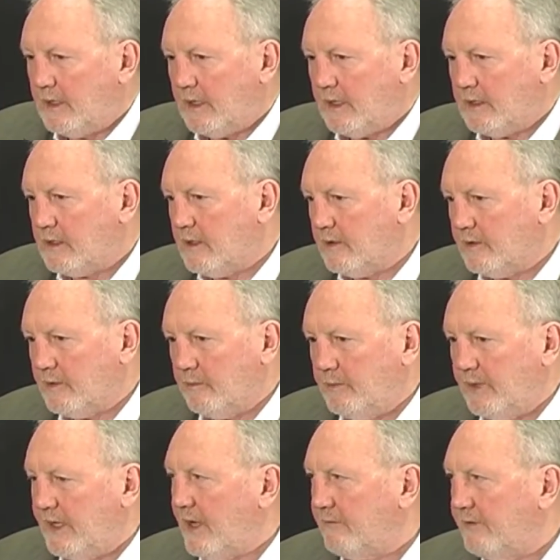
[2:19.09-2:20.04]
I call them
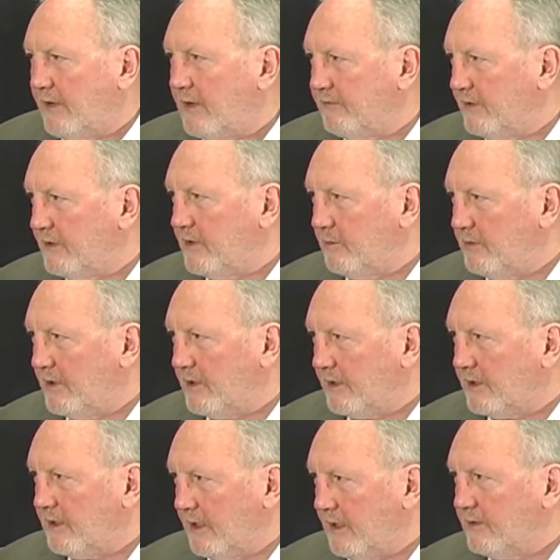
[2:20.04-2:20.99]
BFF in the
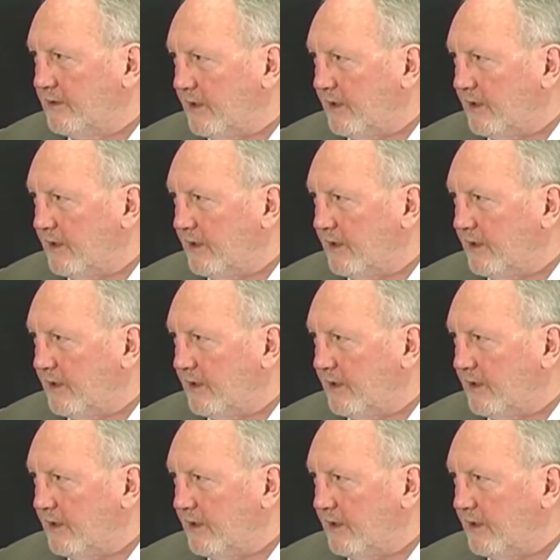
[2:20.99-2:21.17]
book.